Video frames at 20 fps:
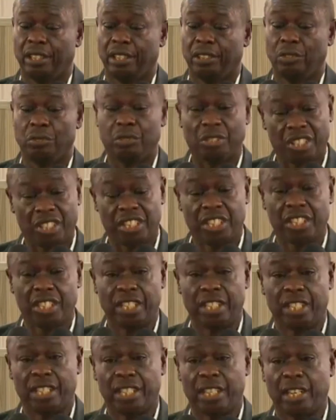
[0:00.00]

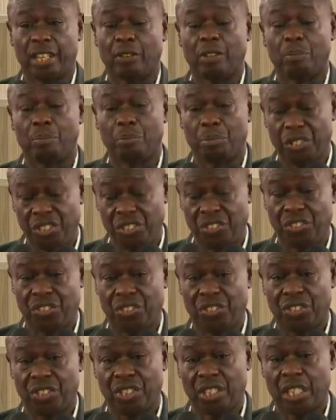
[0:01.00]
threaten our
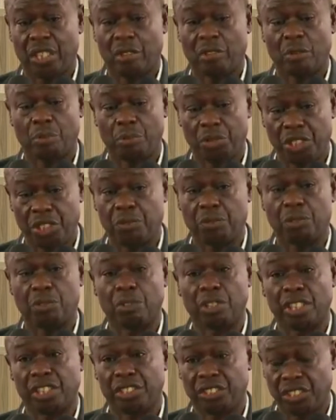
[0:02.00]
peace and our peaceful
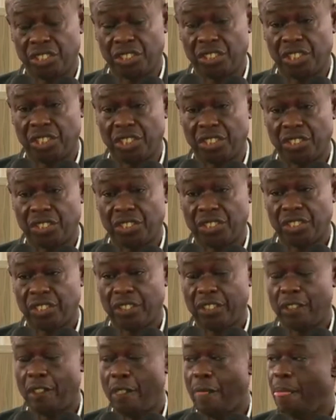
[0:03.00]
coexistence.
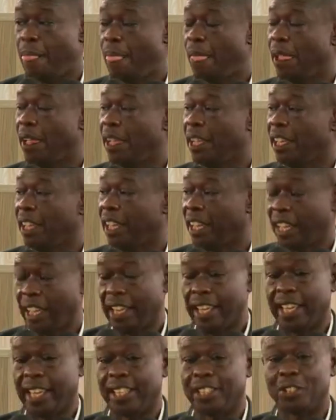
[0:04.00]

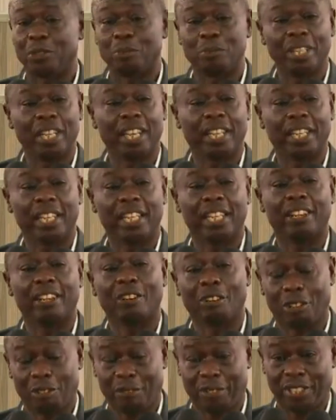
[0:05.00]
Kenya is bigger than
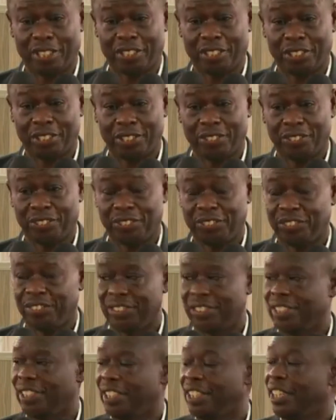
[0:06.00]
all of us.
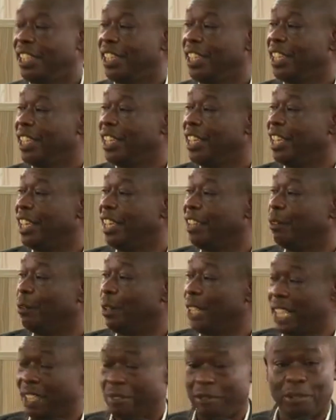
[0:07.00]

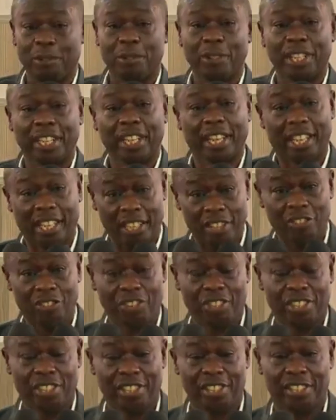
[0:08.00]
We have no other
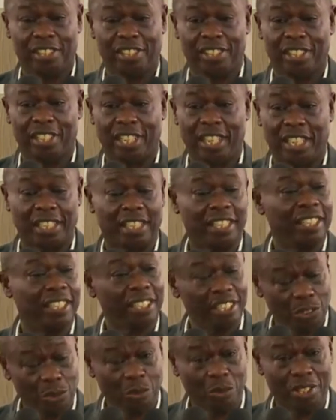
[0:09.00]
country other than
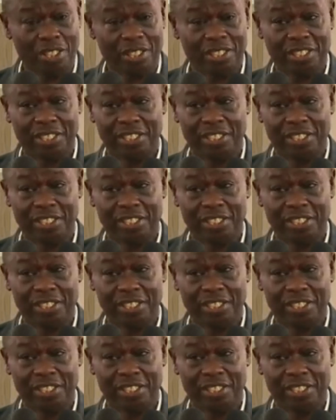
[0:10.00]
this one.